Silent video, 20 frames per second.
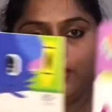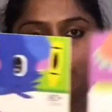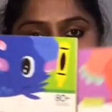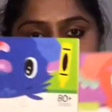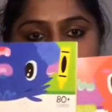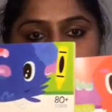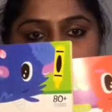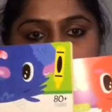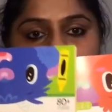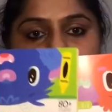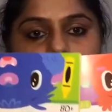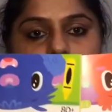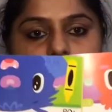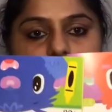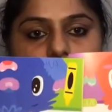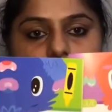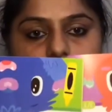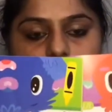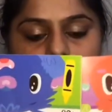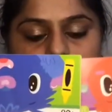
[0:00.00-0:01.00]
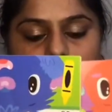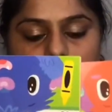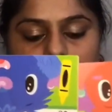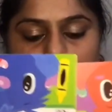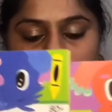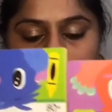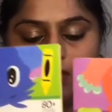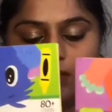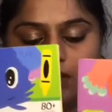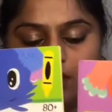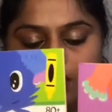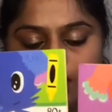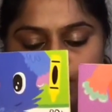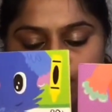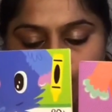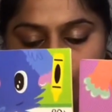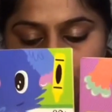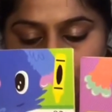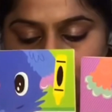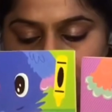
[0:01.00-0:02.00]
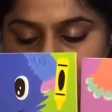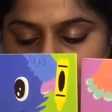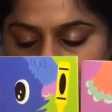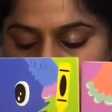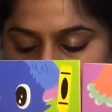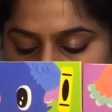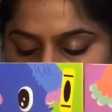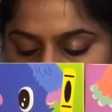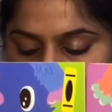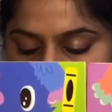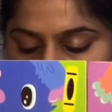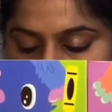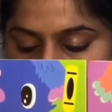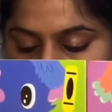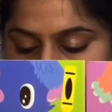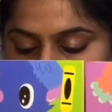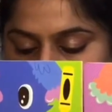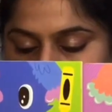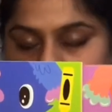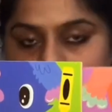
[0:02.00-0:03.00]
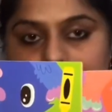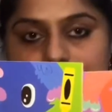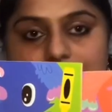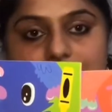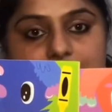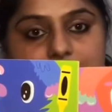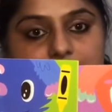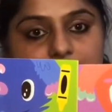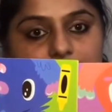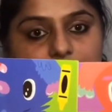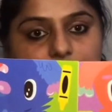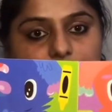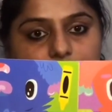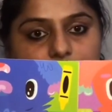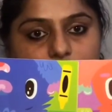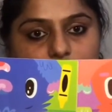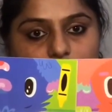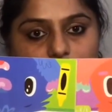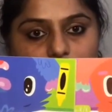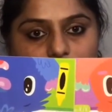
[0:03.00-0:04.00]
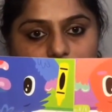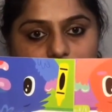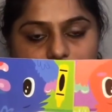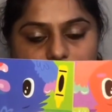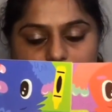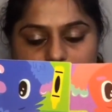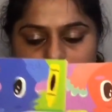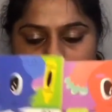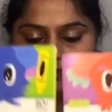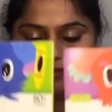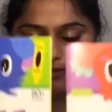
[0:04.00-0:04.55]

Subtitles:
These are the books which is available these days in dollar